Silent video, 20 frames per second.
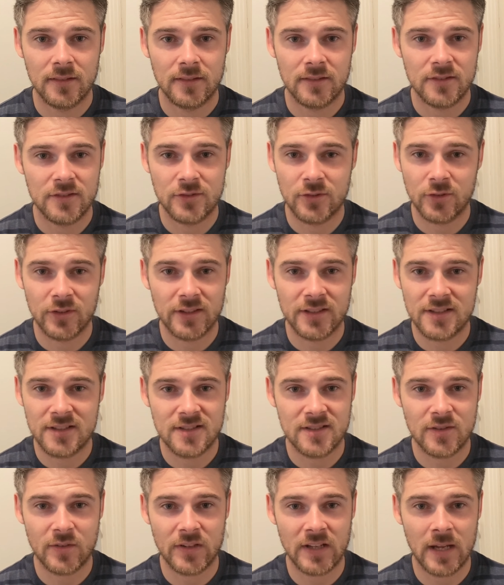None of this
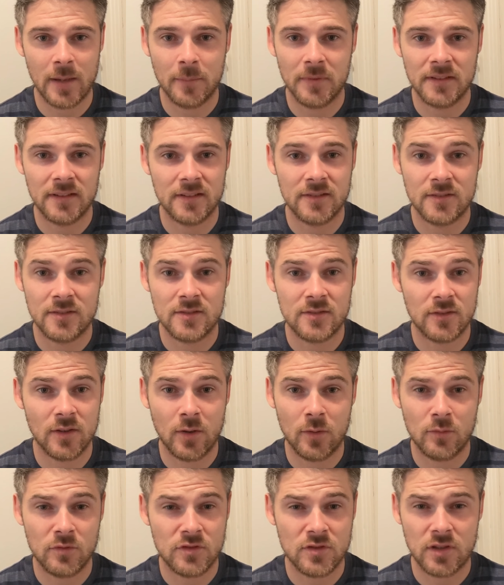is going to happen to you. There's
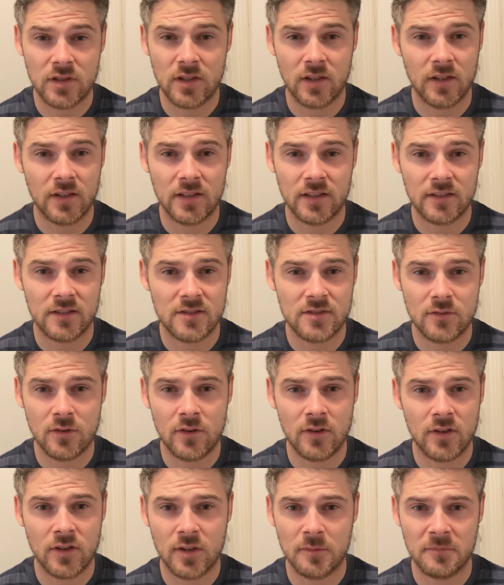no psychotic
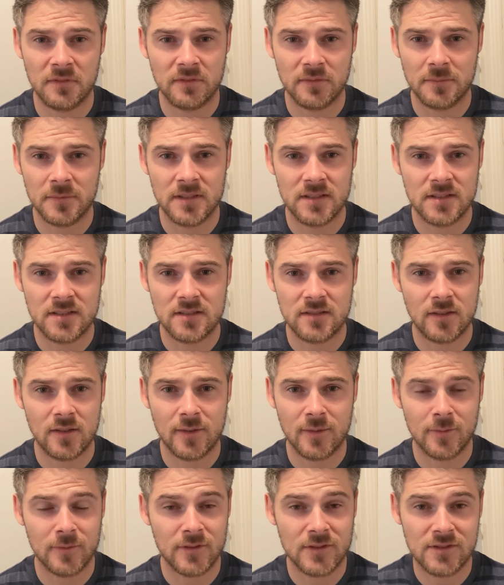disorder coming from this.
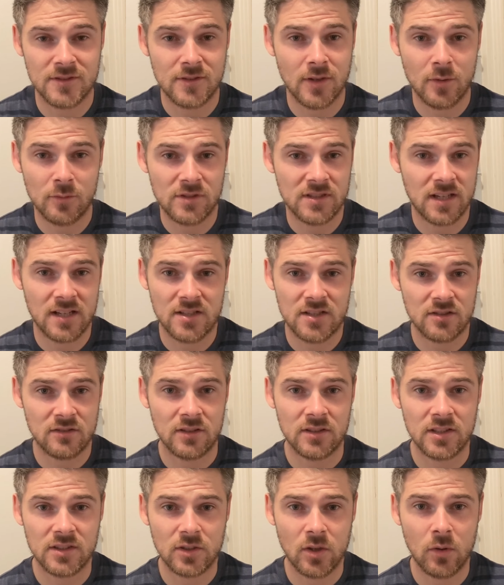There's no chance. You're
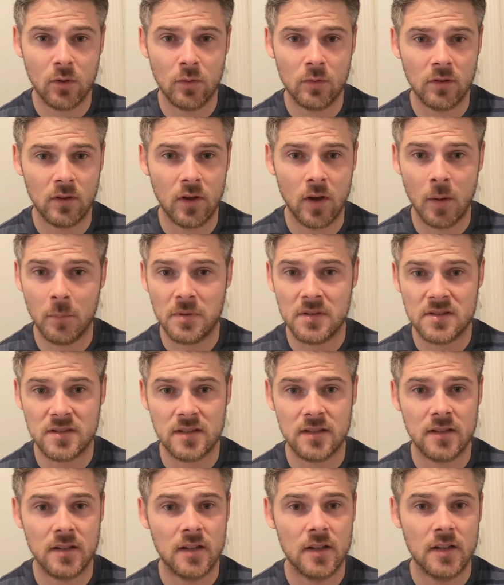on the total opposite.